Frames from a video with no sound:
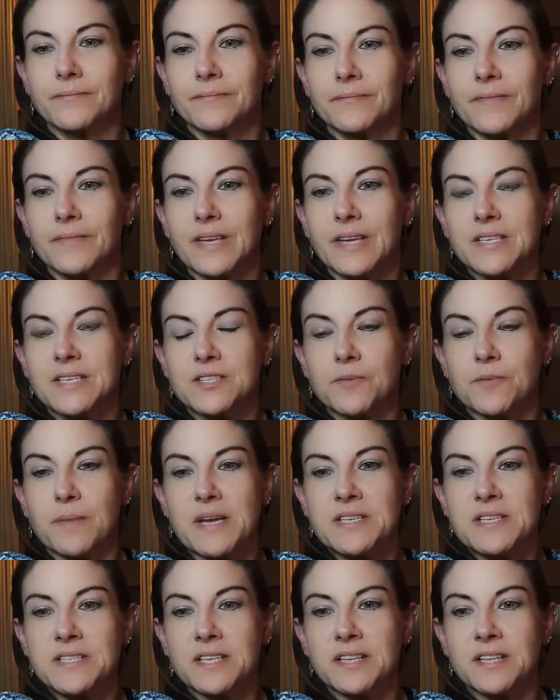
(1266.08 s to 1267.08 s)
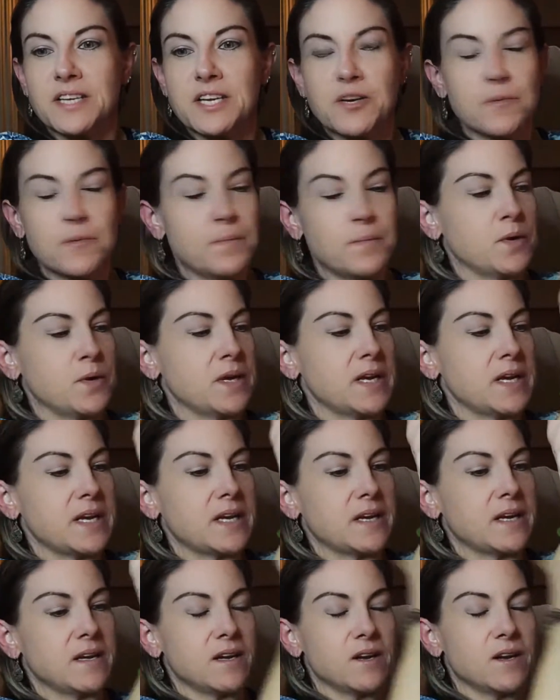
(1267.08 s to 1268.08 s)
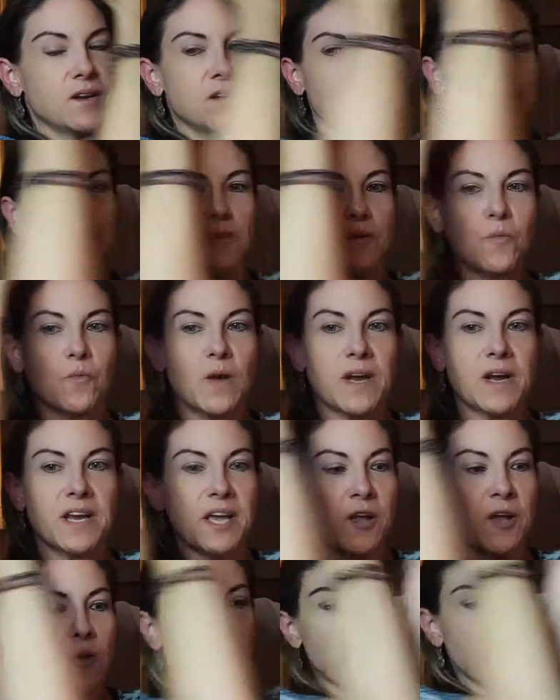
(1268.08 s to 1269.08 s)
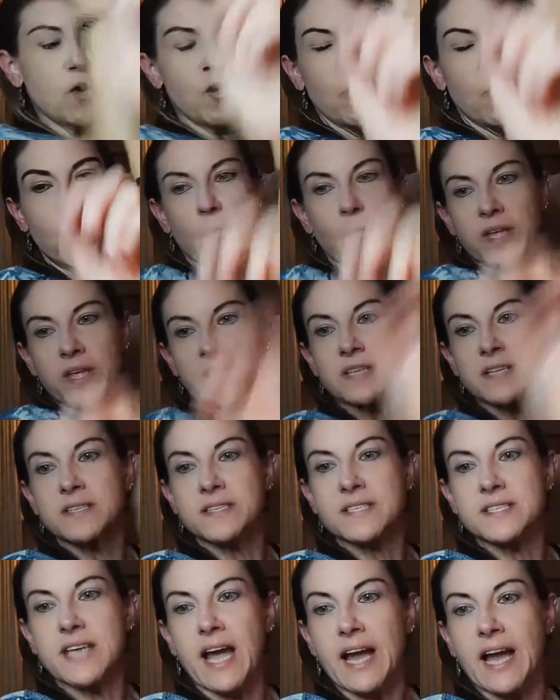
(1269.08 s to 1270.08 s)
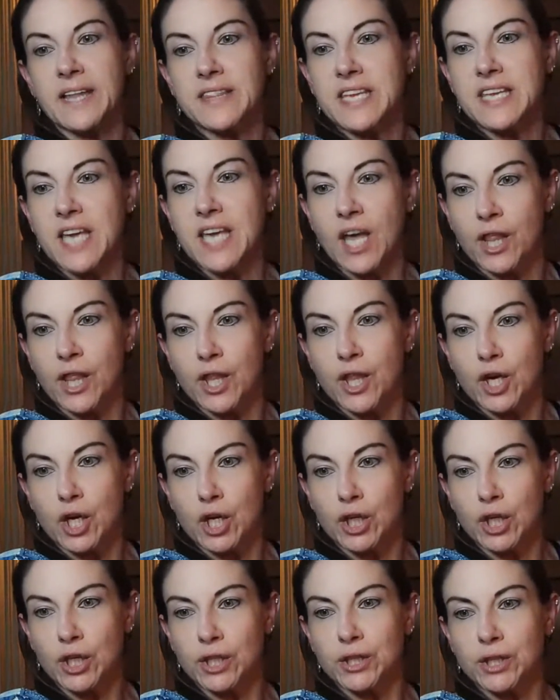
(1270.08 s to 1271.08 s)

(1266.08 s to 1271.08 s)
So basically you're putting one elbow inside the other